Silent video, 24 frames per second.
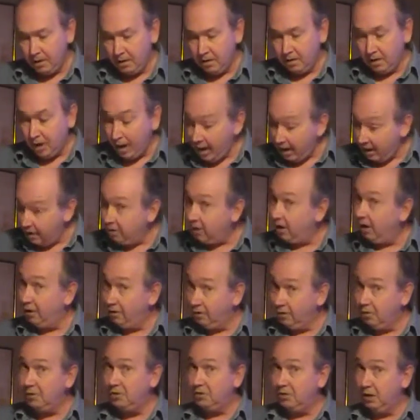And
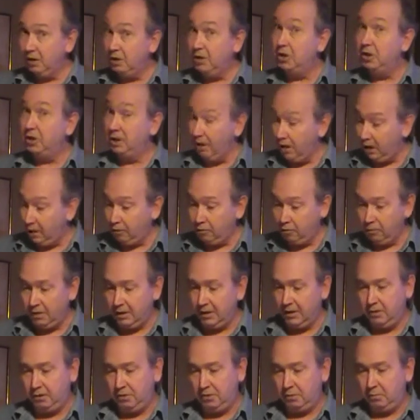other such
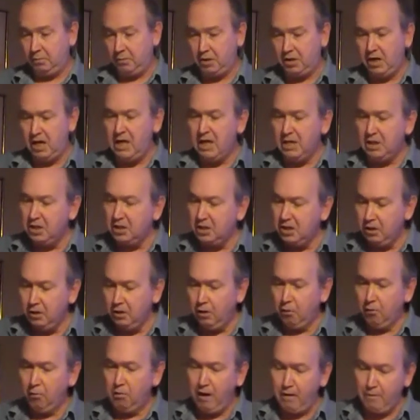Guthrieisms
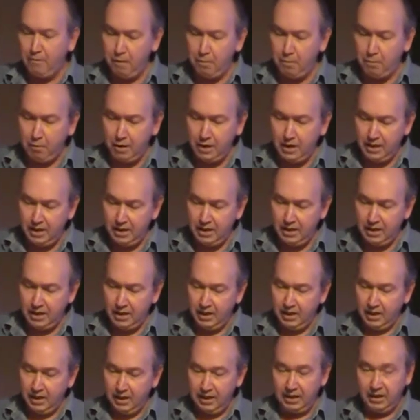still reverberated
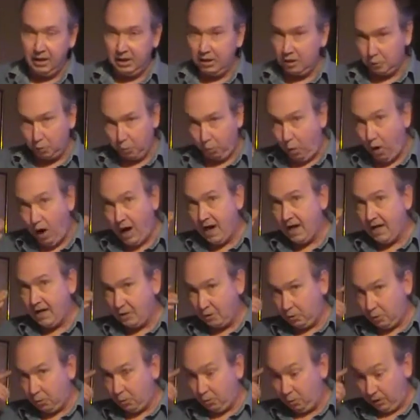in his
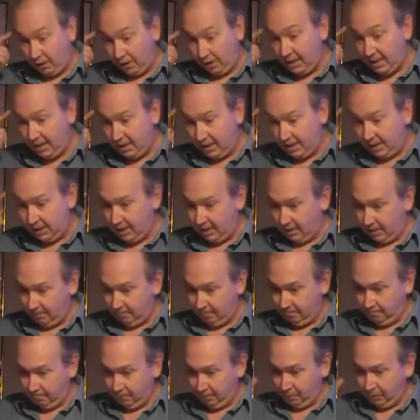wise old head,
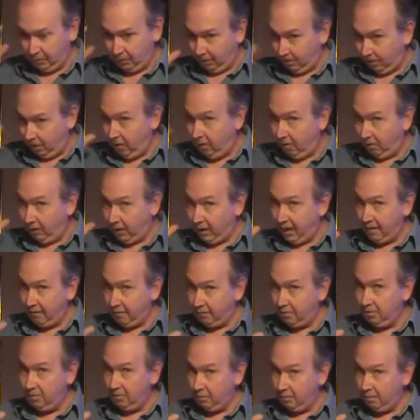long
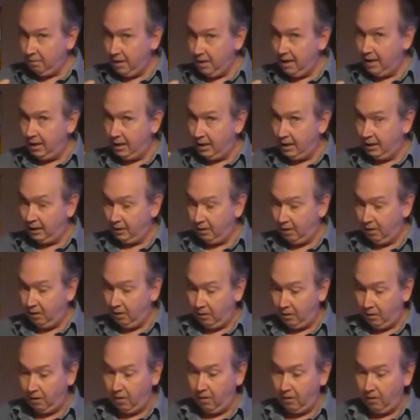after the man had
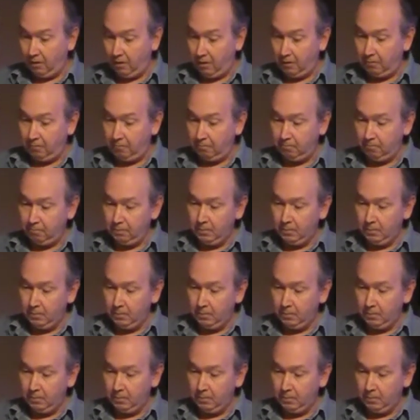gone on.